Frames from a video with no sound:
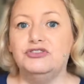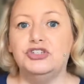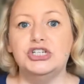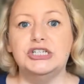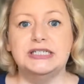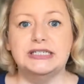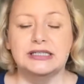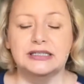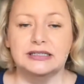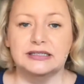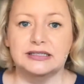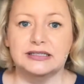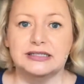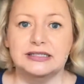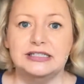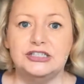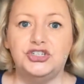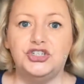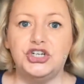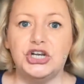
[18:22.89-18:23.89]

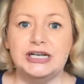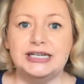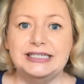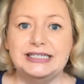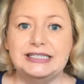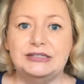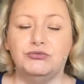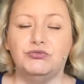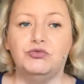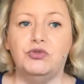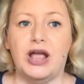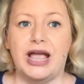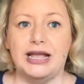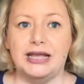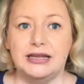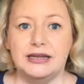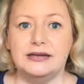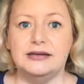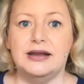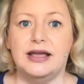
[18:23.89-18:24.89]
just
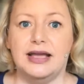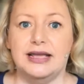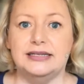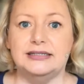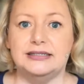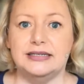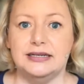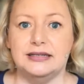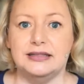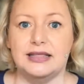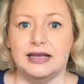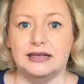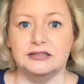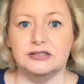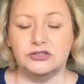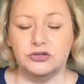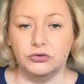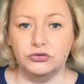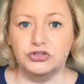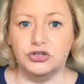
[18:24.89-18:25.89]
recognizing that
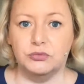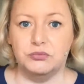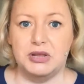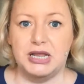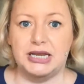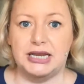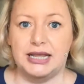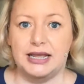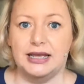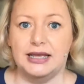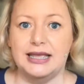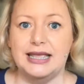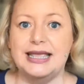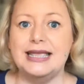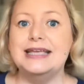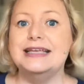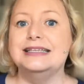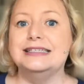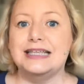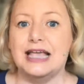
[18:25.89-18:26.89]
social media
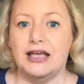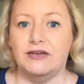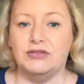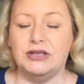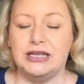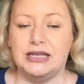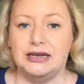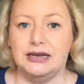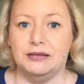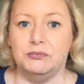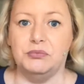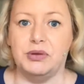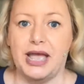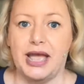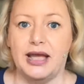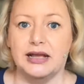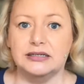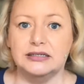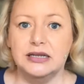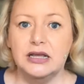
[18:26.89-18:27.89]
is having an
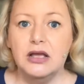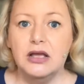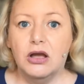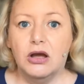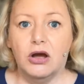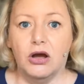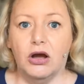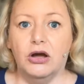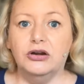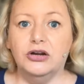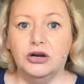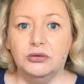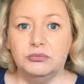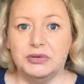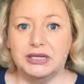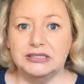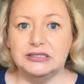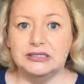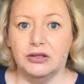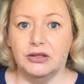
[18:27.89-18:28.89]
impact on our
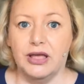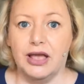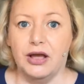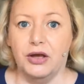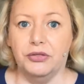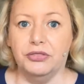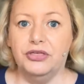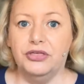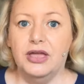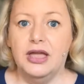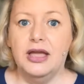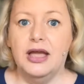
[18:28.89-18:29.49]
mental health,